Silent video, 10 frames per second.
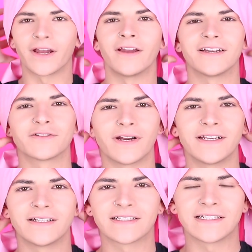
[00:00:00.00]
Are you guys
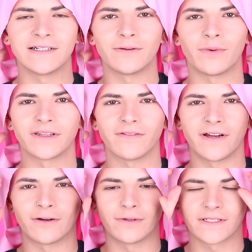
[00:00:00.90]
ready to see what the
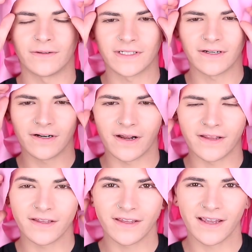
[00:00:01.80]
final results are?
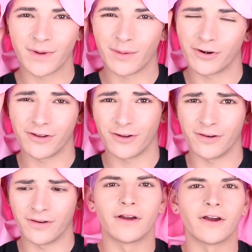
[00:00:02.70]
I think they came out pretty
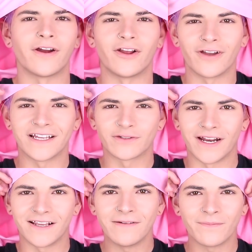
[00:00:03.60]
good. Alright, are you guys
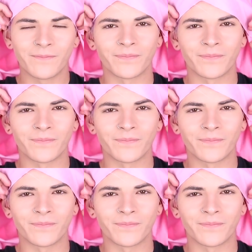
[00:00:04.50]
ready?